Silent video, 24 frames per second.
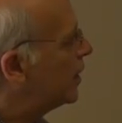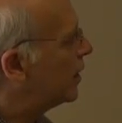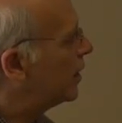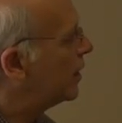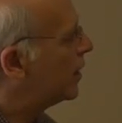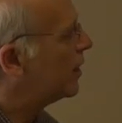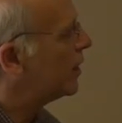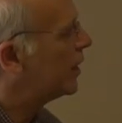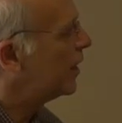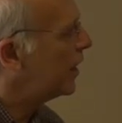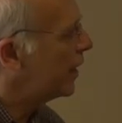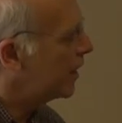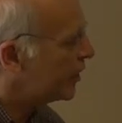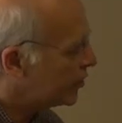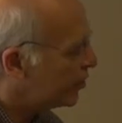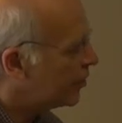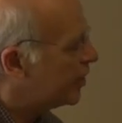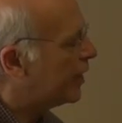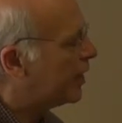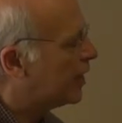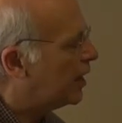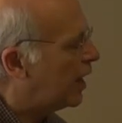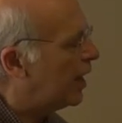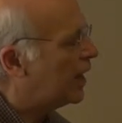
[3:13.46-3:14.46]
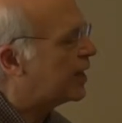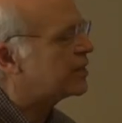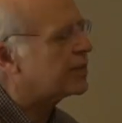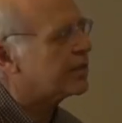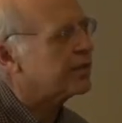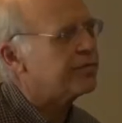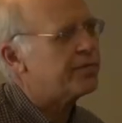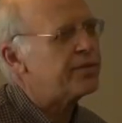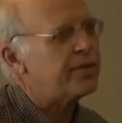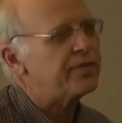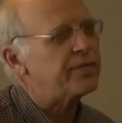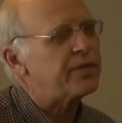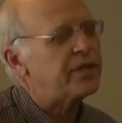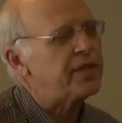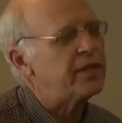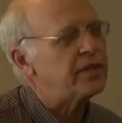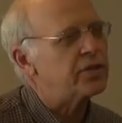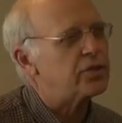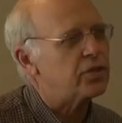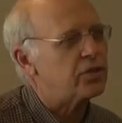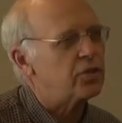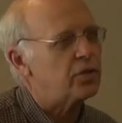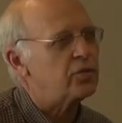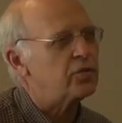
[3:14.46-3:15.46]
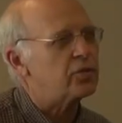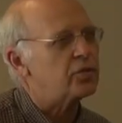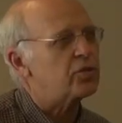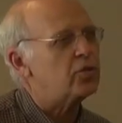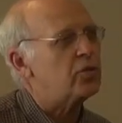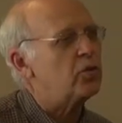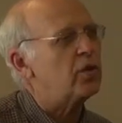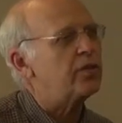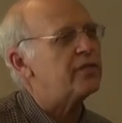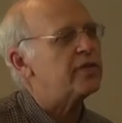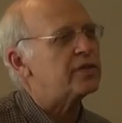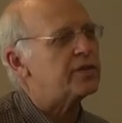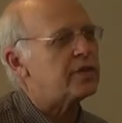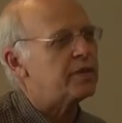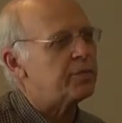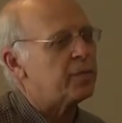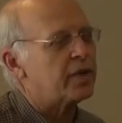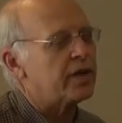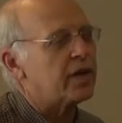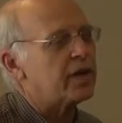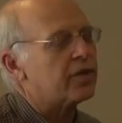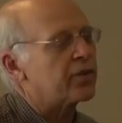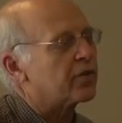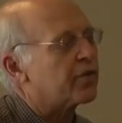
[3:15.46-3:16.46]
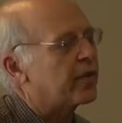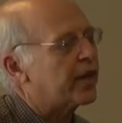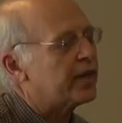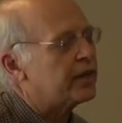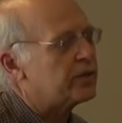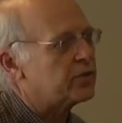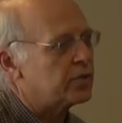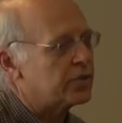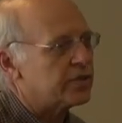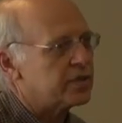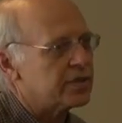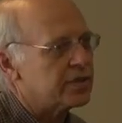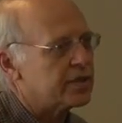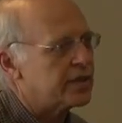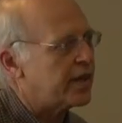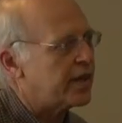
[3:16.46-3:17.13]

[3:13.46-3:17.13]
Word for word: in an entering class of fifteen students, two of us had been undergraduates at